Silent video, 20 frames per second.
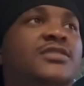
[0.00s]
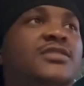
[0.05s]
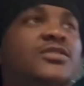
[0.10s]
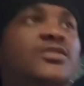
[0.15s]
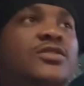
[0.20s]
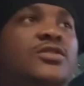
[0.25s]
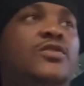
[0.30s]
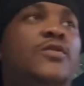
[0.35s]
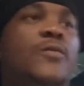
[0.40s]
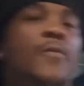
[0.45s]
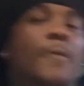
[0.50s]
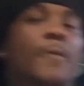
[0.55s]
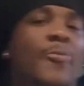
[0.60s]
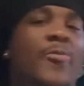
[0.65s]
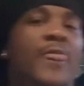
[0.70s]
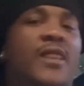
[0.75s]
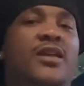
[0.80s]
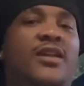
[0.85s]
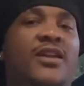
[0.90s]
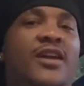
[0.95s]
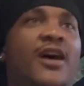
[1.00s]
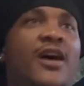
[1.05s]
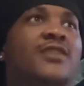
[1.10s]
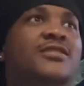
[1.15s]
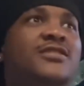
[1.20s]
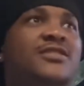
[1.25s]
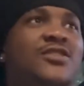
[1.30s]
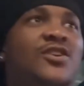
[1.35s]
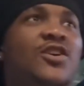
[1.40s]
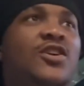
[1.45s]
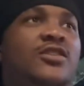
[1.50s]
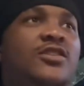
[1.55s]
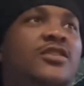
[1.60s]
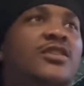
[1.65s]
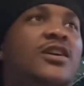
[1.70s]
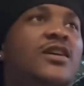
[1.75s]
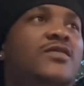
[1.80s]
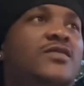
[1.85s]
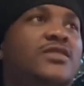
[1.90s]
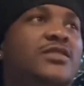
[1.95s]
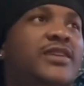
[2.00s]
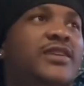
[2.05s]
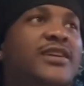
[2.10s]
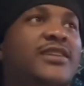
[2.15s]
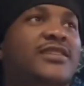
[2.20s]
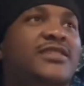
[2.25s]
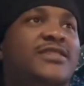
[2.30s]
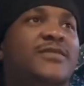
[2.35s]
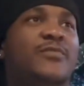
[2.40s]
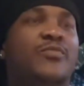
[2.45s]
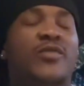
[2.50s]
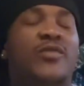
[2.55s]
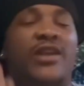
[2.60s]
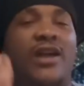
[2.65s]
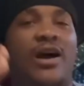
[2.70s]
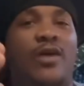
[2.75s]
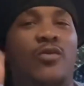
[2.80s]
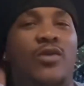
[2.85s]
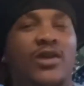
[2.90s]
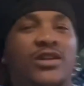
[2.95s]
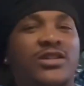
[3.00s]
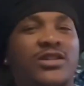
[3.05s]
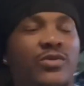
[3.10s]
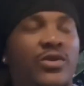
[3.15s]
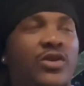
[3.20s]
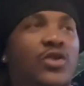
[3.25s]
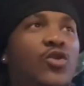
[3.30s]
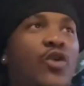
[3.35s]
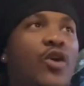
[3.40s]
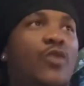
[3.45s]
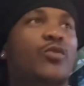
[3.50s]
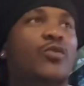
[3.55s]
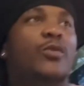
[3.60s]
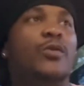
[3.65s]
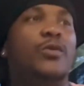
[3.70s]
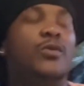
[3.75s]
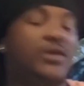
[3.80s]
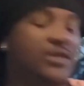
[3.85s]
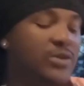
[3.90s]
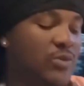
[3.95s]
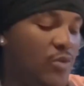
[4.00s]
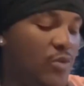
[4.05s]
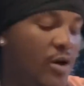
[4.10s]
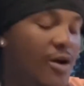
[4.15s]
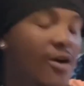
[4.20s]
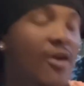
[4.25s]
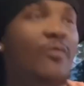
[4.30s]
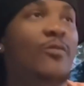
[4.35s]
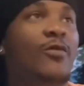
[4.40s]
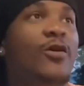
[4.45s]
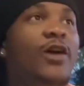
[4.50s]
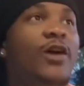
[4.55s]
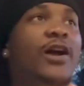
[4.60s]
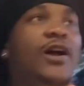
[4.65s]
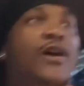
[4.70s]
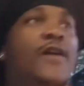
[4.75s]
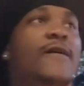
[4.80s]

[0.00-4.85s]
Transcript: so y'all just heard the conversation and I wasn't recording when we went to Walmart,